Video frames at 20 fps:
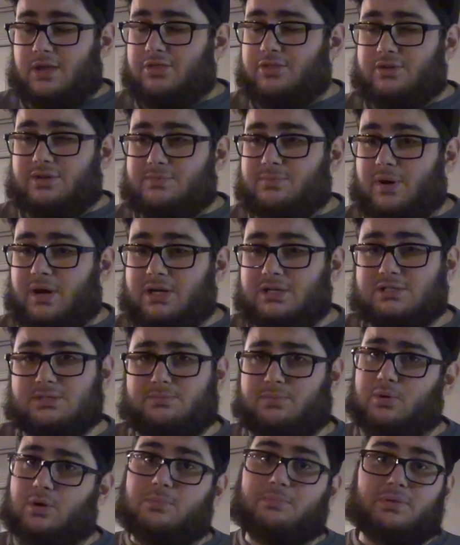on third-party
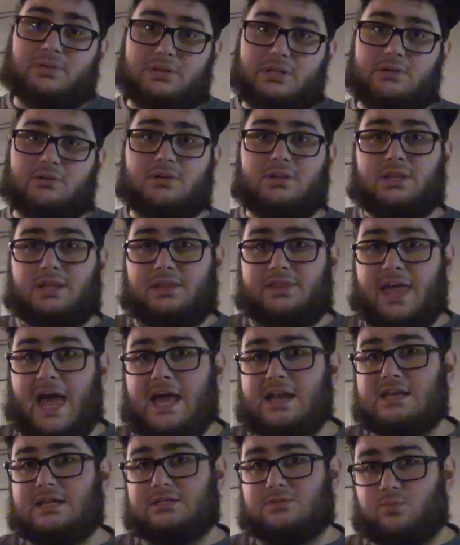support, but literally
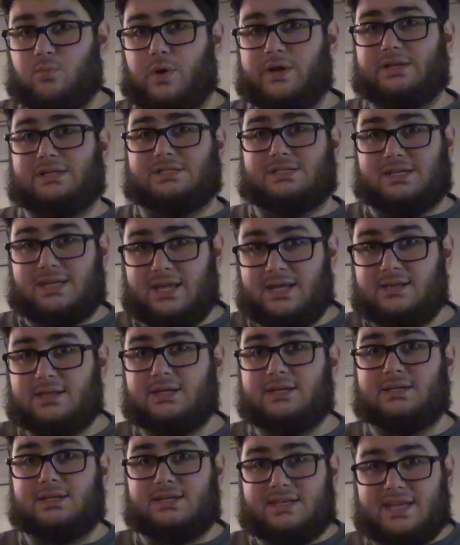that is what is
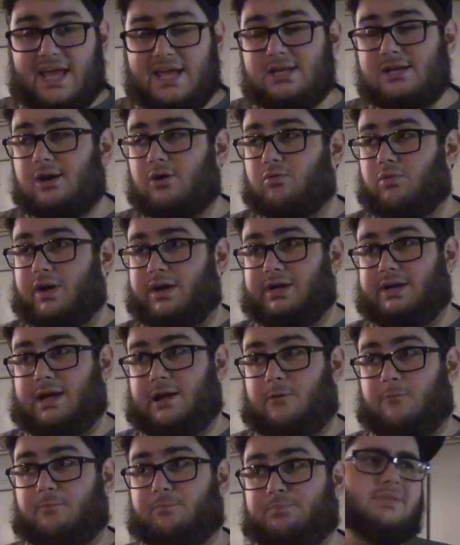killing Nintendo right
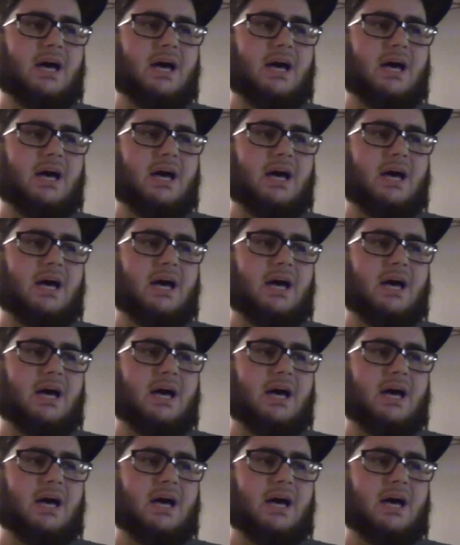now.